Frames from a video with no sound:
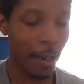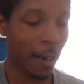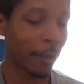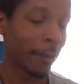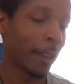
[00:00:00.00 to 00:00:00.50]

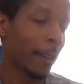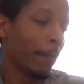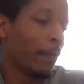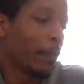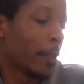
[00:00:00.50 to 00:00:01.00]
I don't
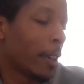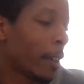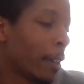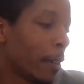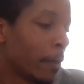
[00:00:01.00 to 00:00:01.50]

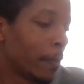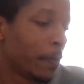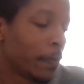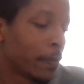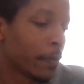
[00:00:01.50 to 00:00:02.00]
know.
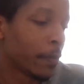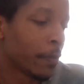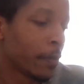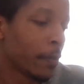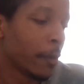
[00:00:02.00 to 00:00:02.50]

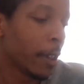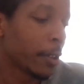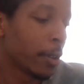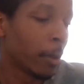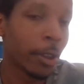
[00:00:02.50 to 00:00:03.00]

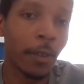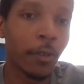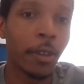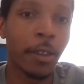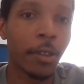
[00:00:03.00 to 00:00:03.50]
Yeah, so much
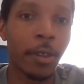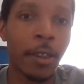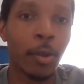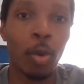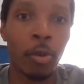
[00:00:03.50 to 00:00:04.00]
stuff
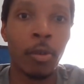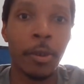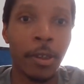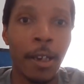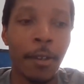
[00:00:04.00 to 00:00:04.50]
that's going
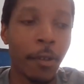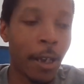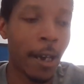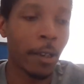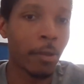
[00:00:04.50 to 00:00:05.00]
on besides
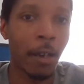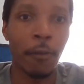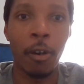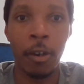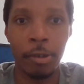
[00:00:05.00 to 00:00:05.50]
that. You
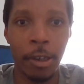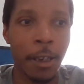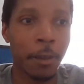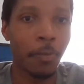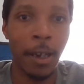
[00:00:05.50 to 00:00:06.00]
have RJ
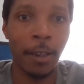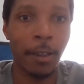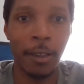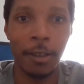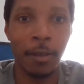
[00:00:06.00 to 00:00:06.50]
that's
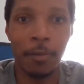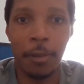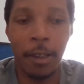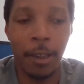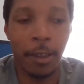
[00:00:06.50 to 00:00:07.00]
back. That
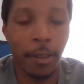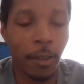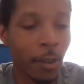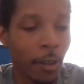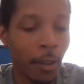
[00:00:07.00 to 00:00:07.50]
seems
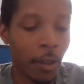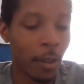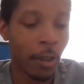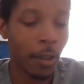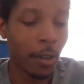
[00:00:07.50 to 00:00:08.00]
like,
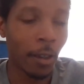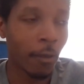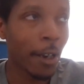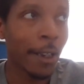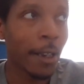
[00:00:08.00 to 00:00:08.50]

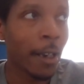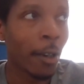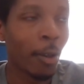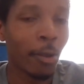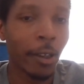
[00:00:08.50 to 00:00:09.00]
right
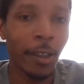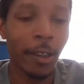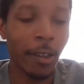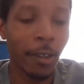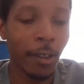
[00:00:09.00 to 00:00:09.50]
now
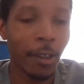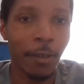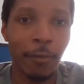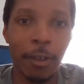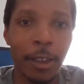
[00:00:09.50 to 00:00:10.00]
he
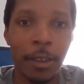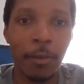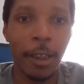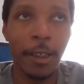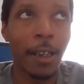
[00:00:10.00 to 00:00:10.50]
doesn't really
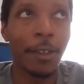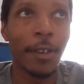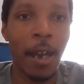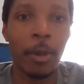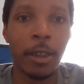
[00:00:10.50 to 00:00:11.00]
seem like he has
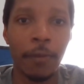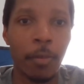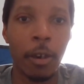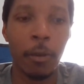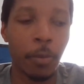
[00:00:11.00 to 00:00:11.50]
that much of
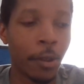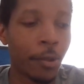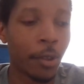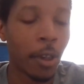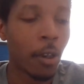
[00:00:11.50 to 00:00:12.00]
a
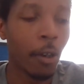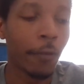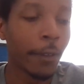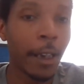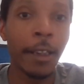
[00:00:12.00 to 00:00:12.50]
purpose.
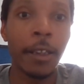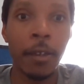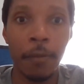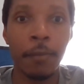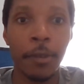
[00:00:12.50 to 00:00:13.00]
Hopefully they
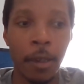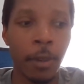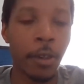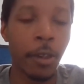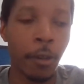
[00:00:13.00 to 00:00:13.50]
give him
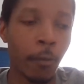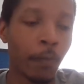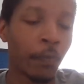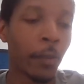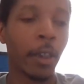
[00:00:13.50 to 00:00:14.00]
something to
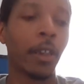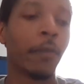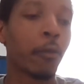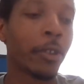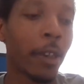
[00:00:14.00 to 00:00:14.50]
do.
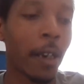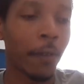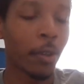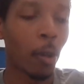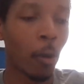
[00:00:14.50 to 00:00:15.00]
Of course, you
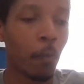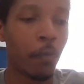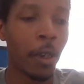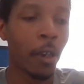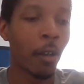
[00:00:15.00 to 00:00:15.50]
have this whole
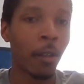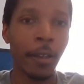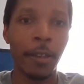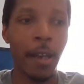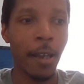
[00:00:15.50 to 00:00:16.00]
Bill
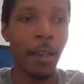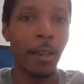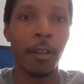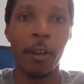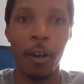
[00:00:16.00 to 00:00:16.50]
and
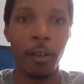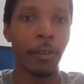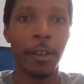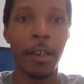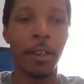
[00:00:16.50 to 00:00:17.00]
Kate and
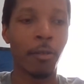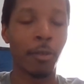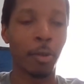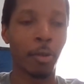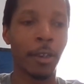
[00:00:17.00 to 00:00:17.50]
Carter thing
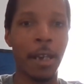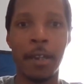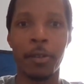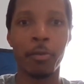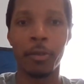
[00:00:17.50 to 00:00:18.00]
going on,
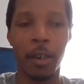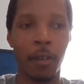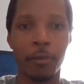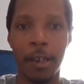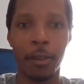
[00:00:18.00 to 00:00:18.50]
that new
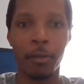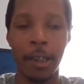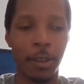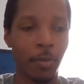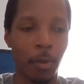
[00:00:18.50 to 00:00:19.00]
love triangle
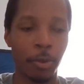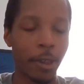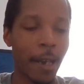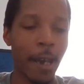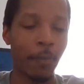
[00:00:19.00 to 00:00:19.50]
that's
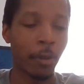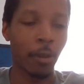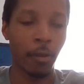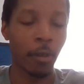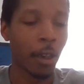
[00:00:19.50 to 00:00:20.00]
supposed to
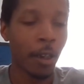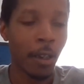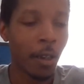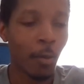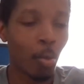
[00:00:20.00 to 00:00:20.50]
happen, or
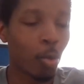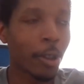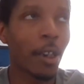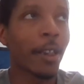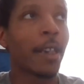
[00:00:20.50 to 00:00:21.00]

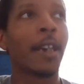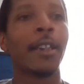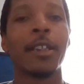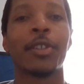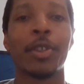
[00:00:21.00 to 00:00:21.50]
which
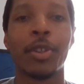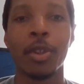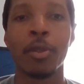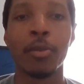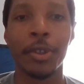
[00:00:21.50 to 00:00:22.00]
again is
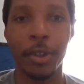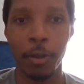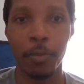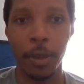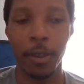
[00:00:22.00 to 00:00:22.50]
so
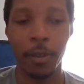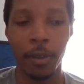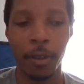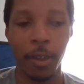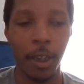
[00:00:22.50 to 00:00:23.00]
stupid.
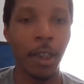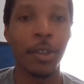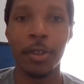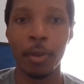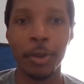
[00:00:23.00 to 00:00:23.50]

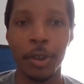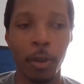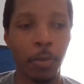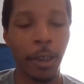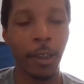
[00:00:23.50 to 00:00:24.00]
It's so
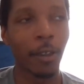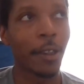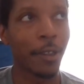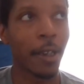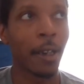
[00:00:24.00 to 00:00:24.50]
stupid. And you
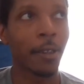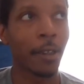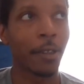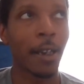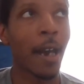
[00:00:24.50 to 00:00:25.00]
know the sad
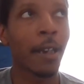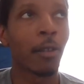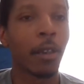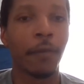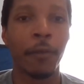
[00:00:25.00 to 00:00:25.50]
thing is that I
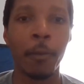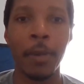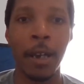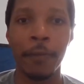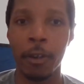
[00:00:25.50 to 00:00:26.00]
don't even feel
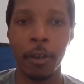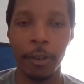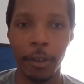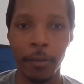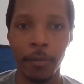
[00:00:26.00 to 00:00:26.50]
bad for
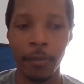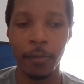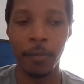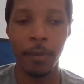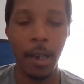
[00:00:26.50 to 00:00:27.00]
Carter.
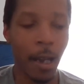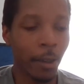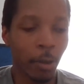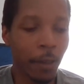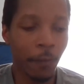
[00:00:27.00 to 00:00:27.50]

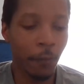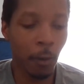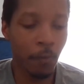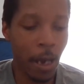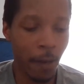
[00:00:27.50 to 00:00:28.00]
I don't even
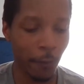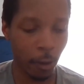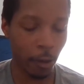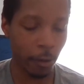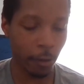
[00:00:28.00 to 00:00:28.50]
feel bad
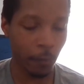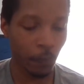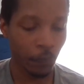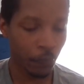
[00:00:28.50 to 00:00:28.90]
for Carter.